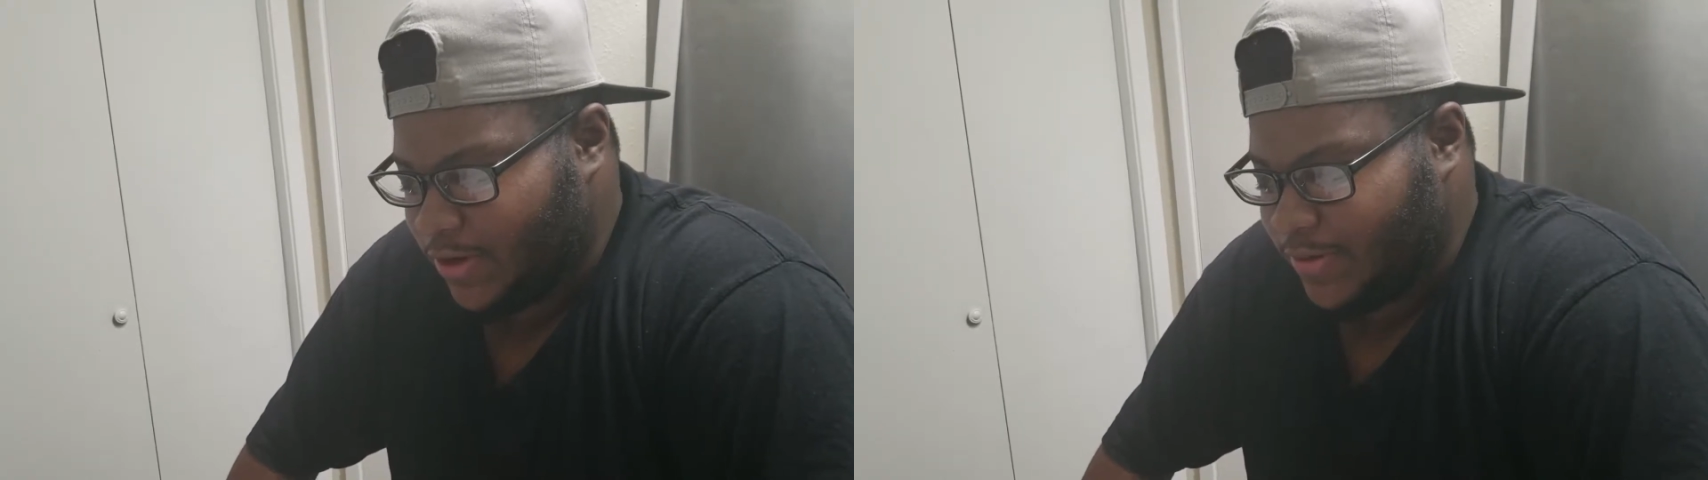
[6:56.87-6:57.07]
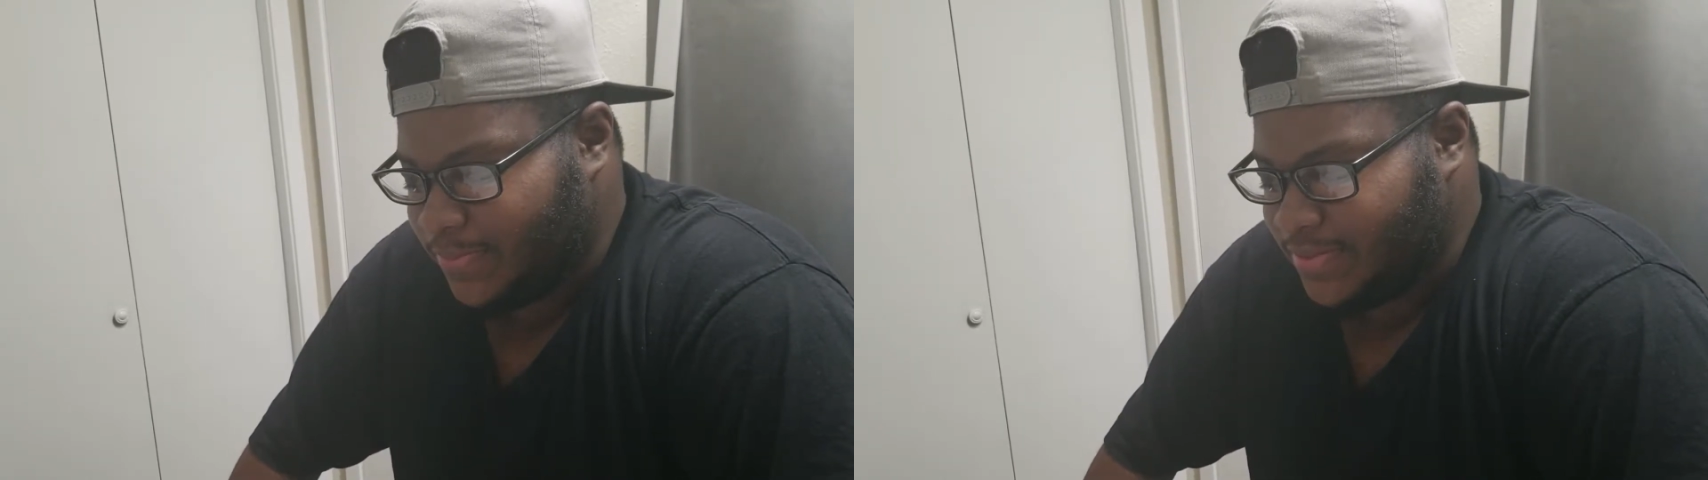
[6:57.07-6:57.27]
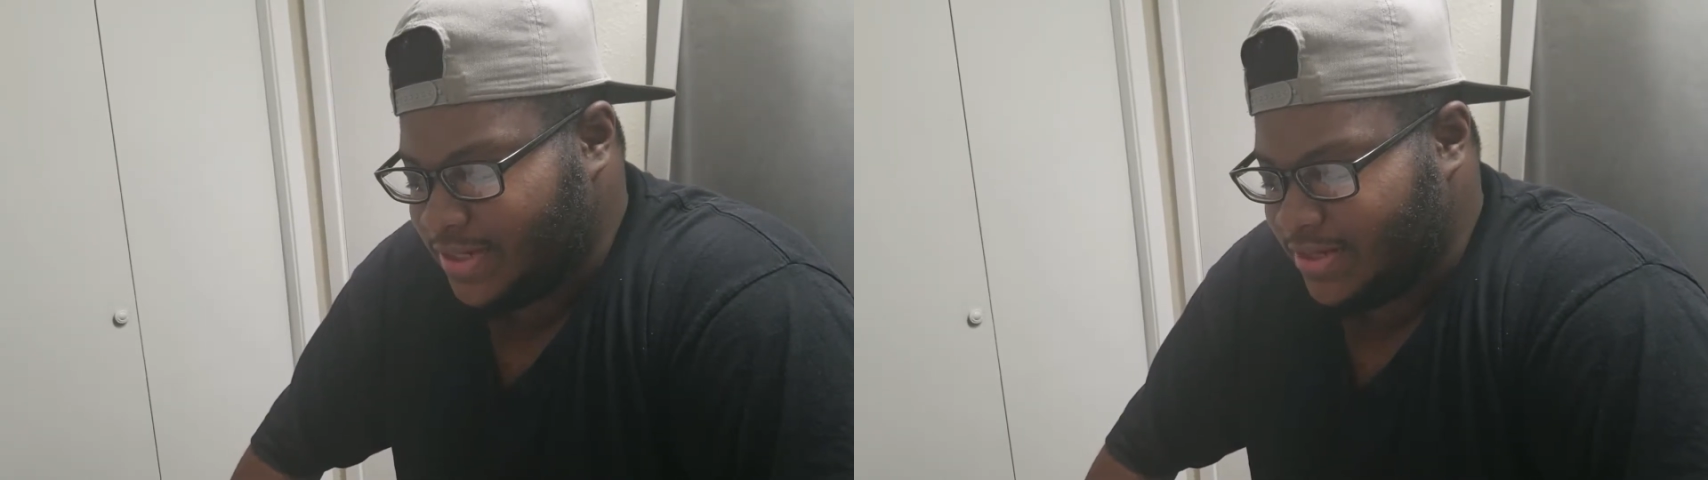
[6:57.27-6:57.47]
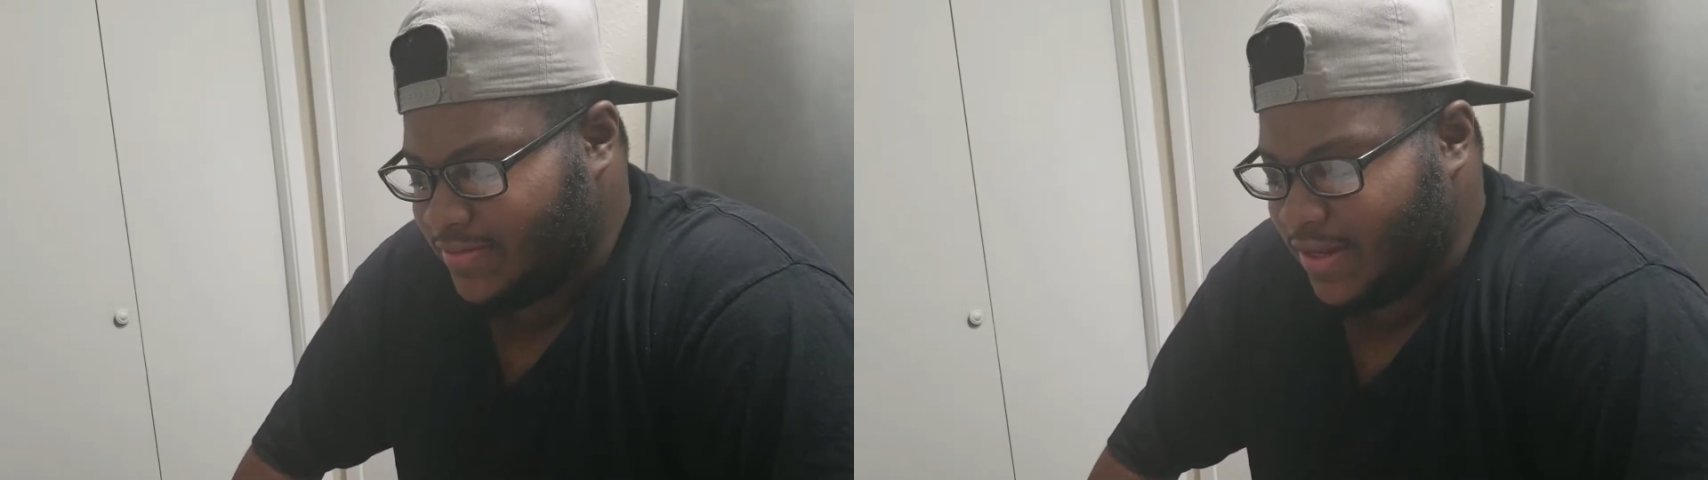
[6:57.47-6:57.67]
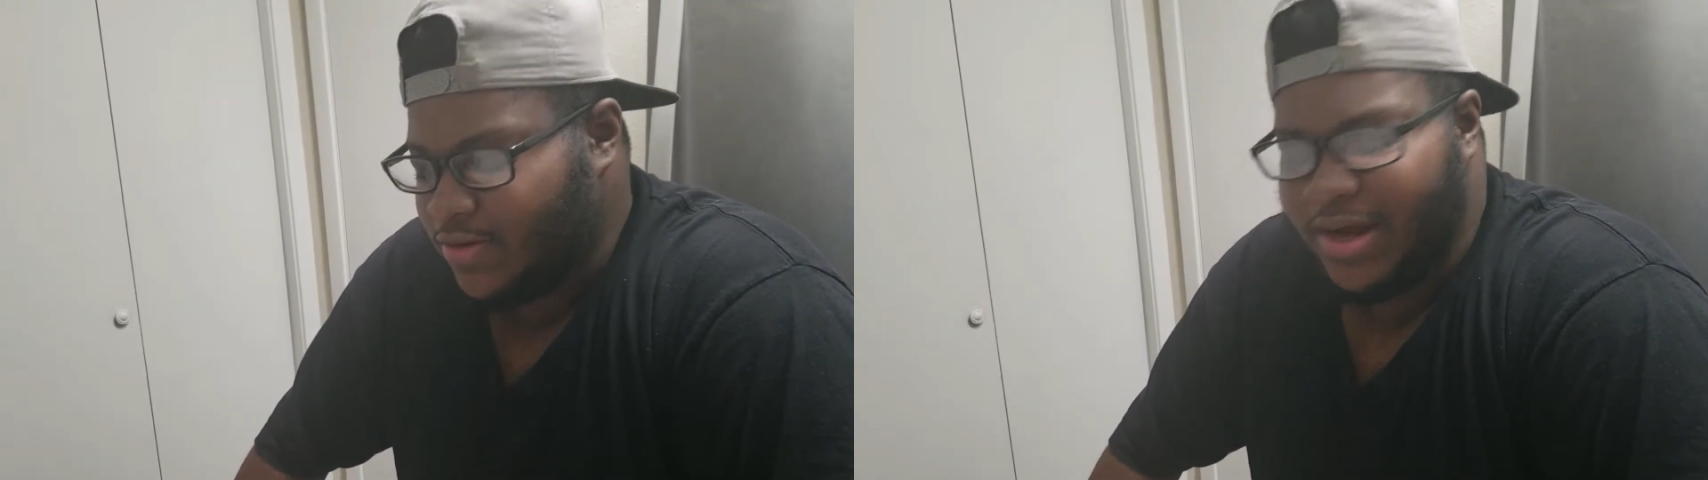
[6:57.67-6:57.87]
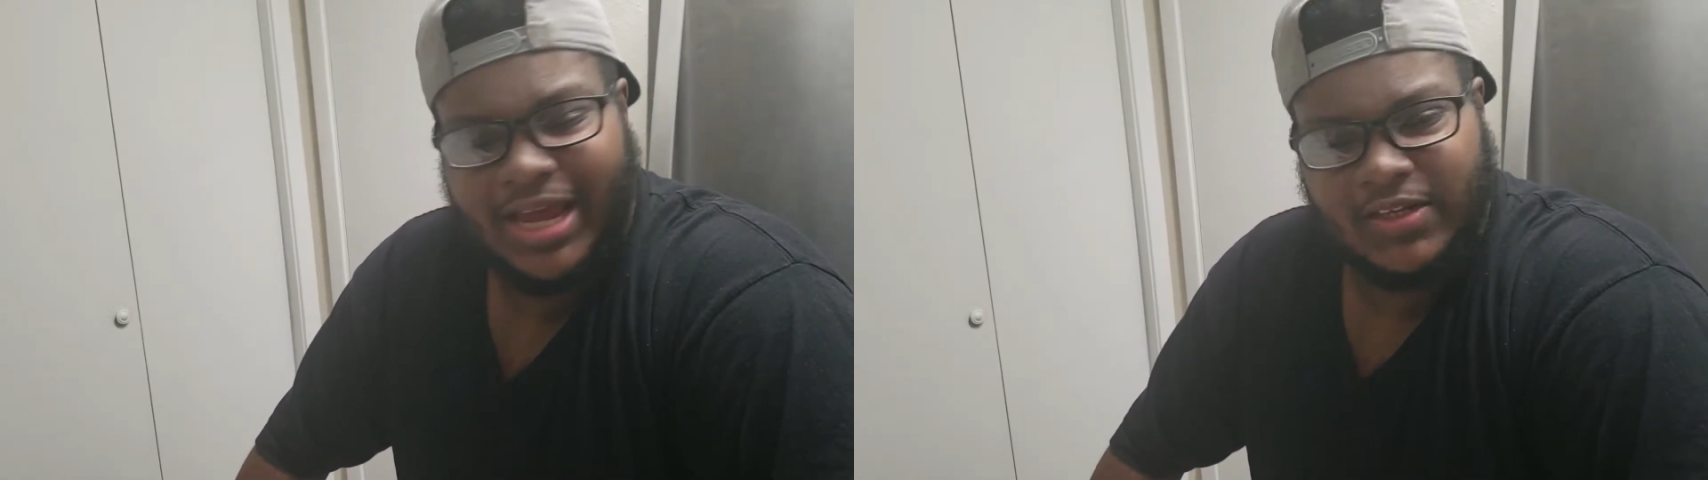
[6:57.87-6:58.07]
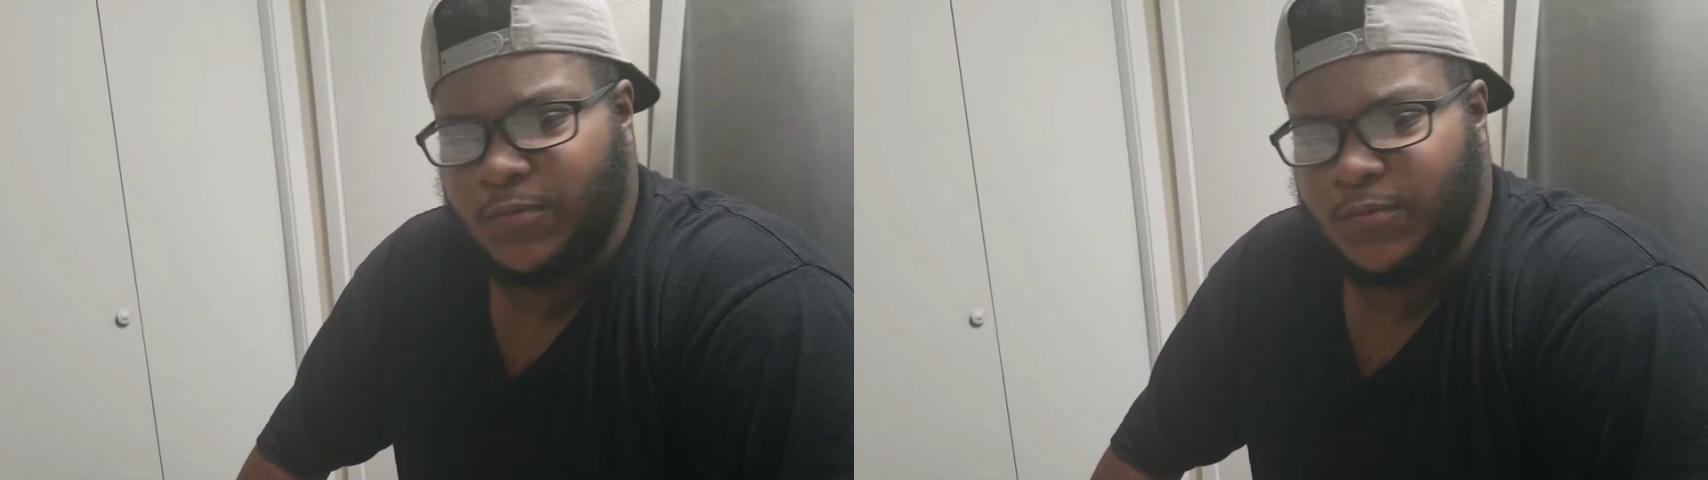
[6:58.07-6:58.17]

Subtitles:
I know I added way too